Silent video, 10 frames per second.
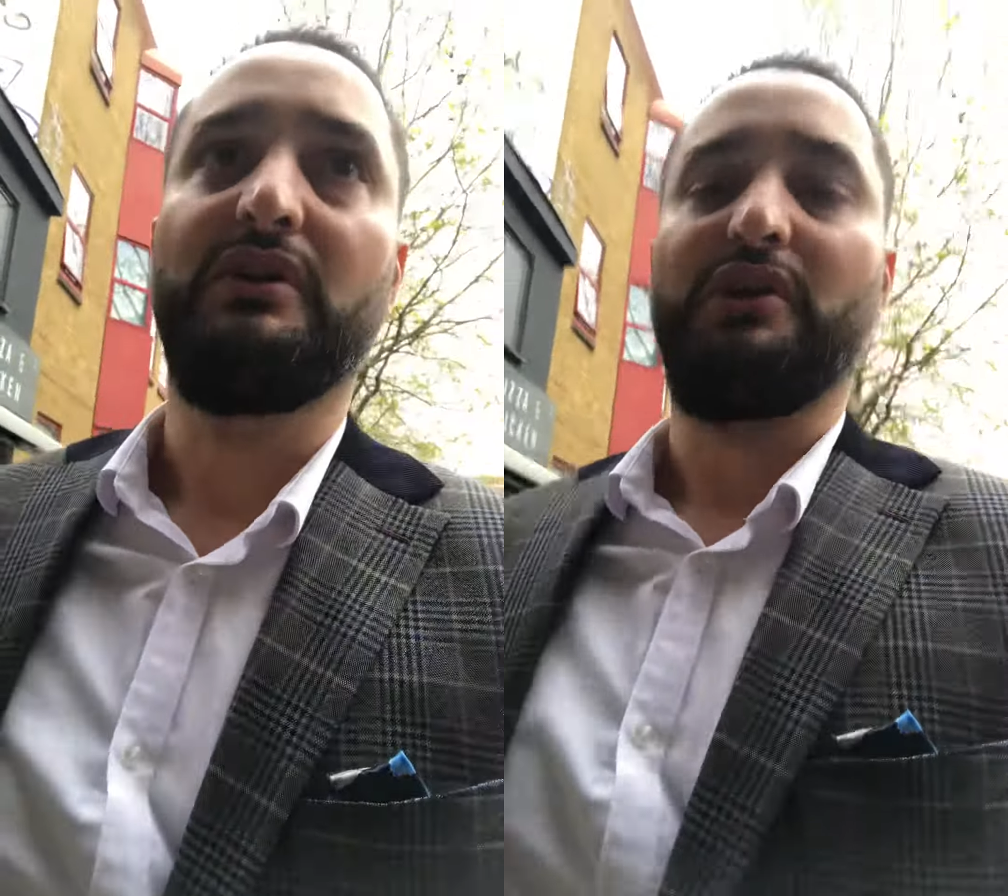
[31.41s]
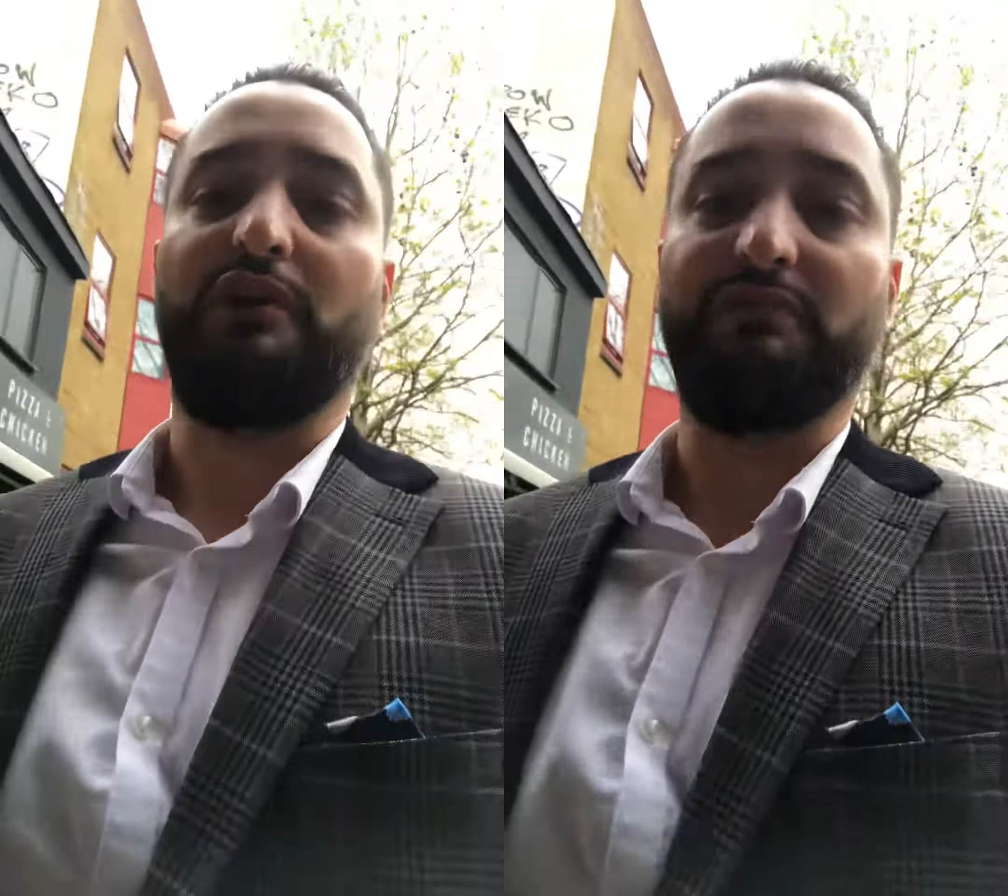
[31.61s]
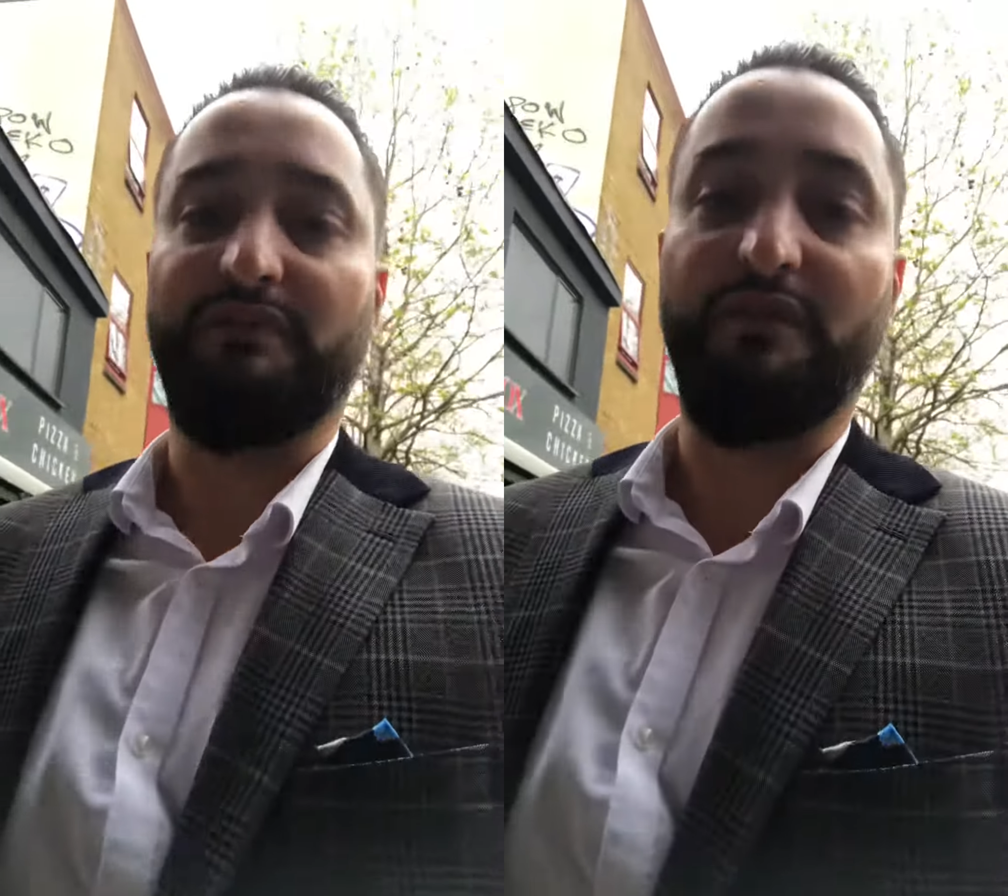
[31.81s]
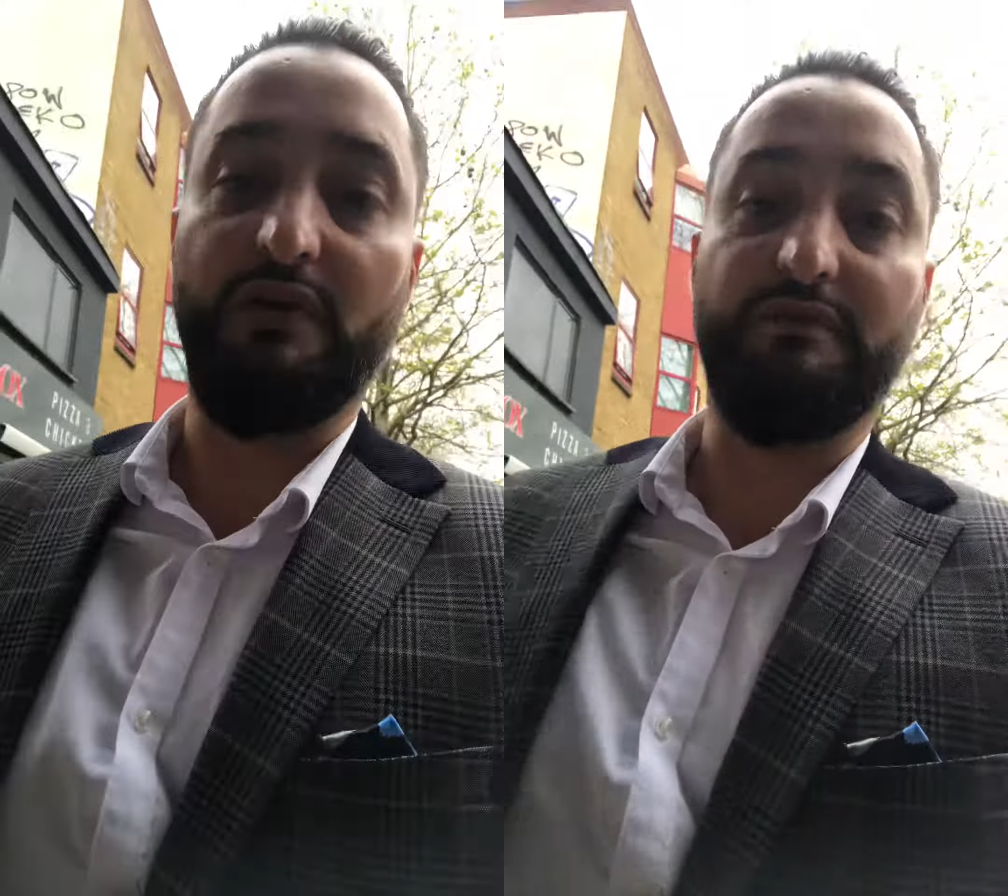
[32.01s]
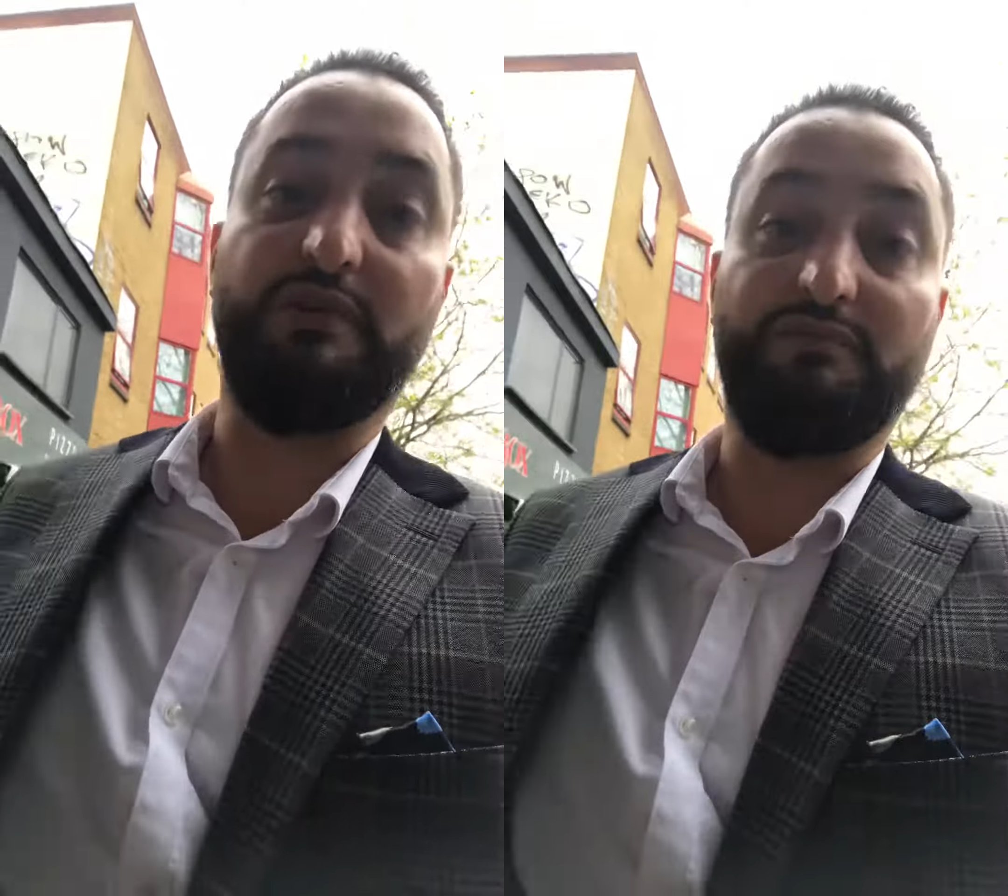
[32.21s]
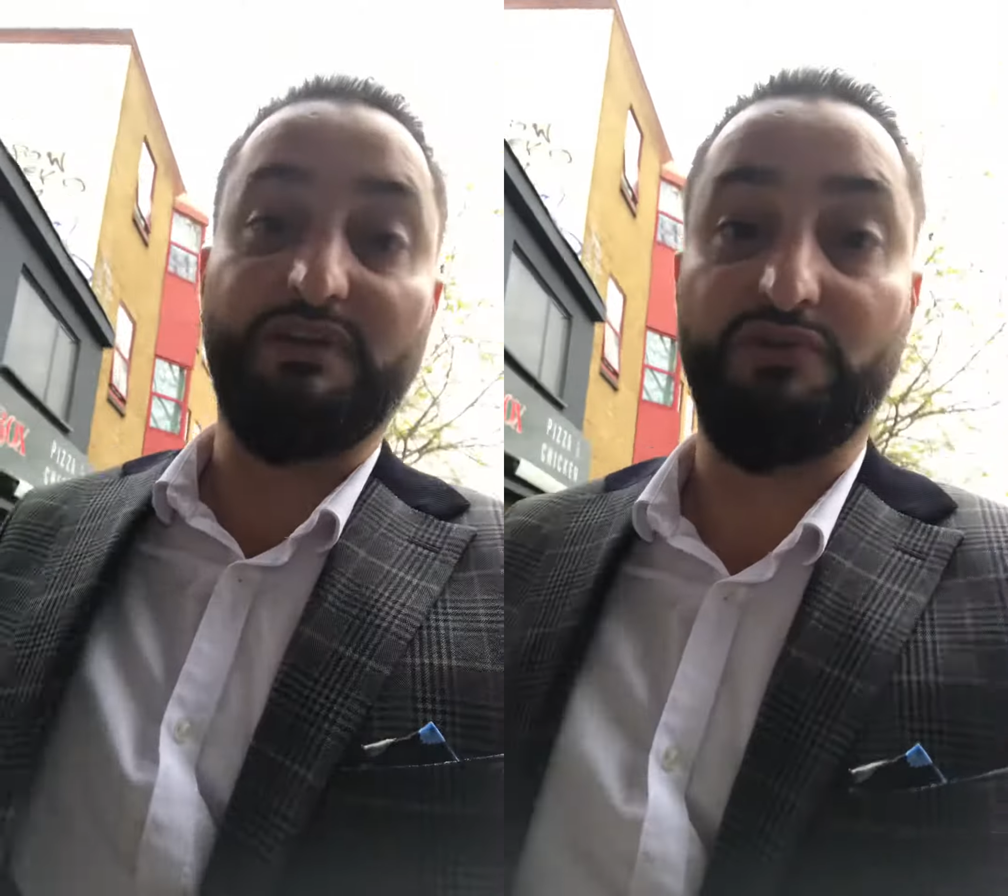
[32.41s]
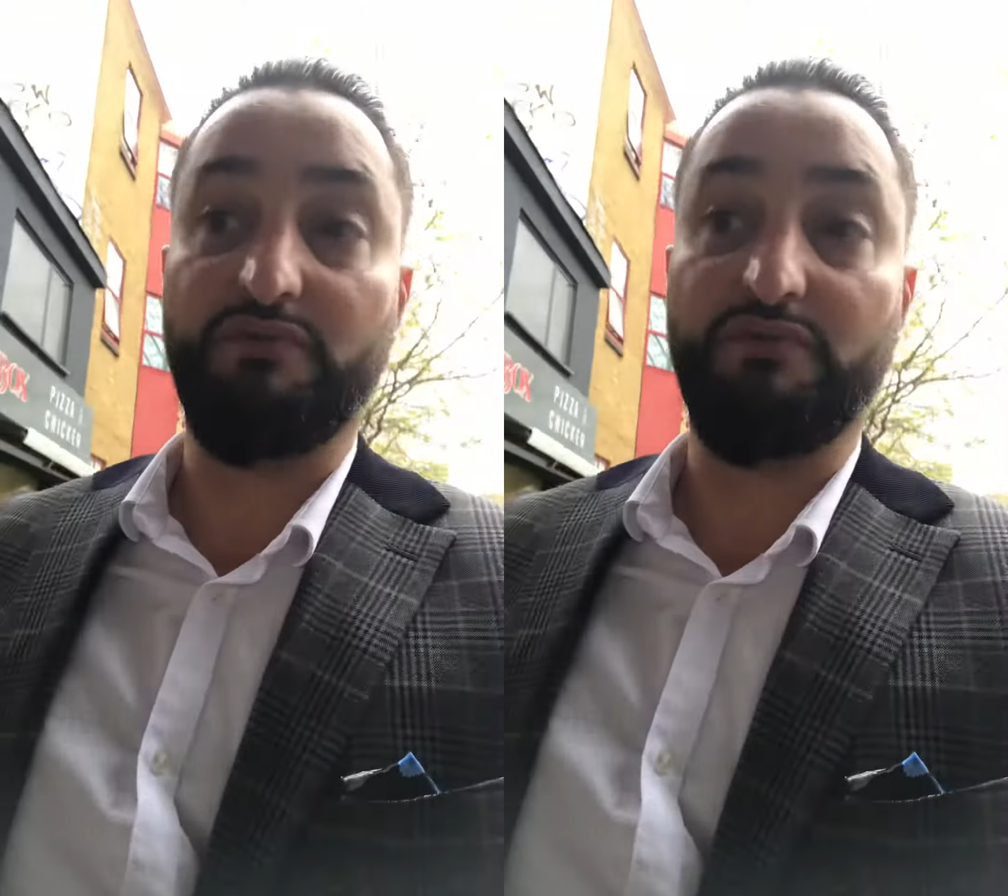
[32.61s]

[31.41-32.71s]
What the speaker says: further arrest